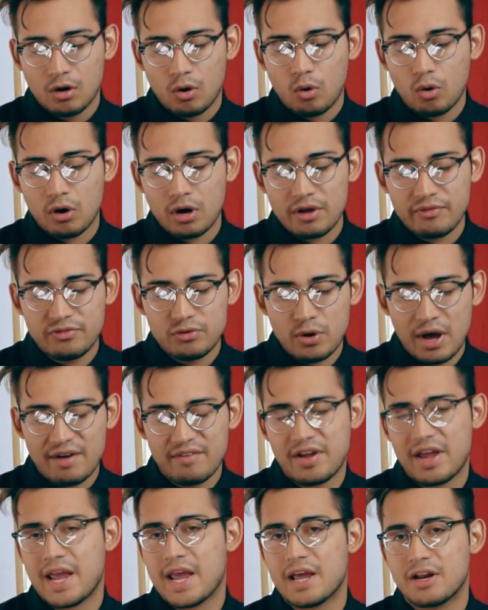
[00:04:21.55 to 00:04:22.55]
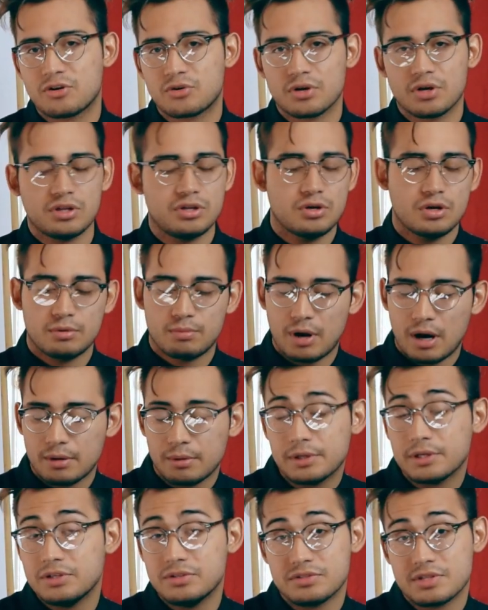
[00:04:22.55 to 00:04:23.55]
Or if you have a hand drill, you could
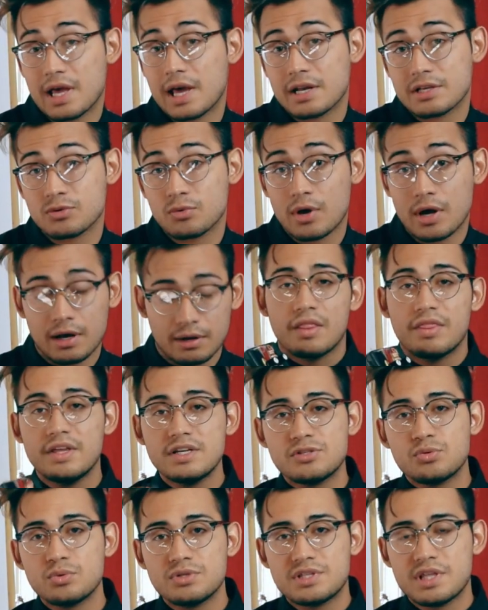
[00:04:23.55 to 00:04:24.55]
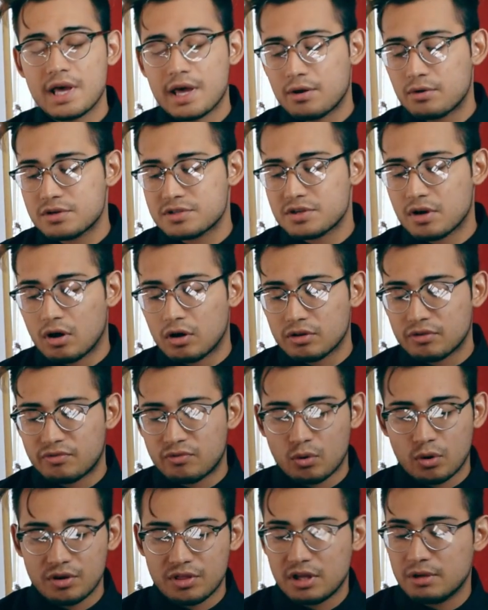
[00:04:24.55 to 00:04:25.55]
probably use that as well. This was the end result
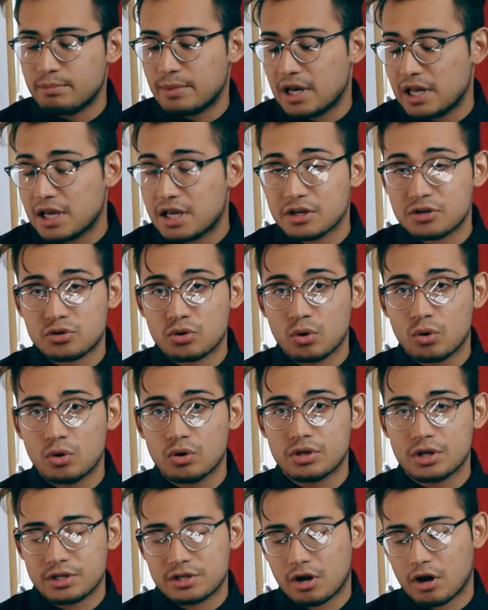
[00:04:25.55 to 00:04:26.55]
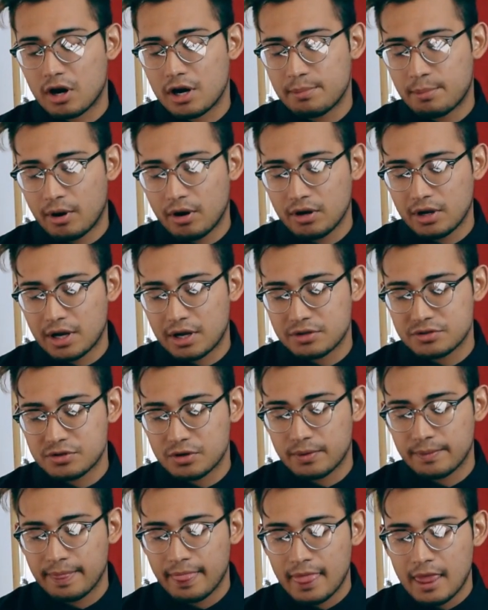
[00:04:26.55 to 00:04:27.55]
for the MIDI controlled Atari Punk
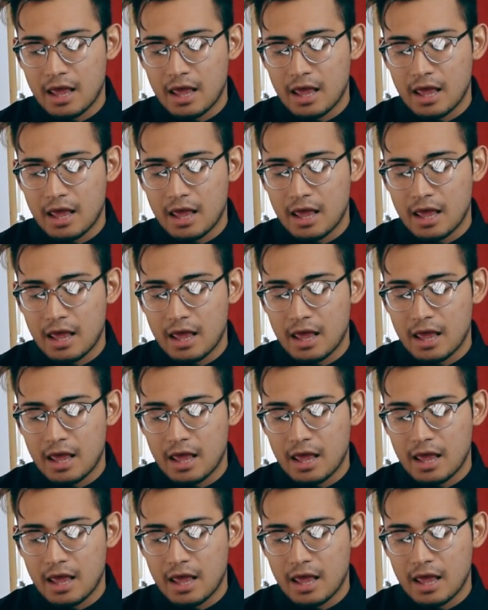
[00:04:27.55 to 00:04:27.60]
console.